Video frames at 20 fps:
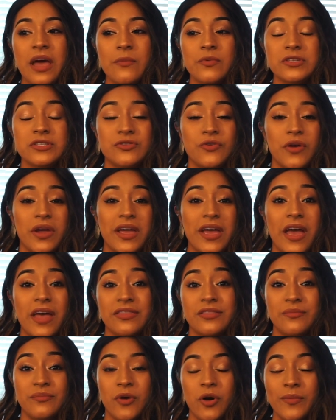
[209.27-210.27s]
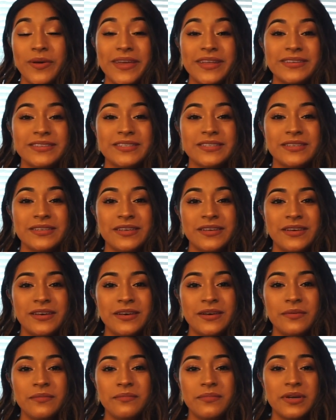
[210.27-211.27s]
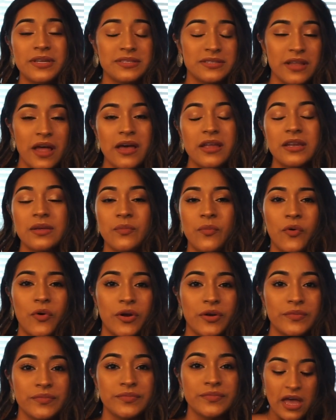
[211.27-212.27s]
great at the moment, but it's not anymore.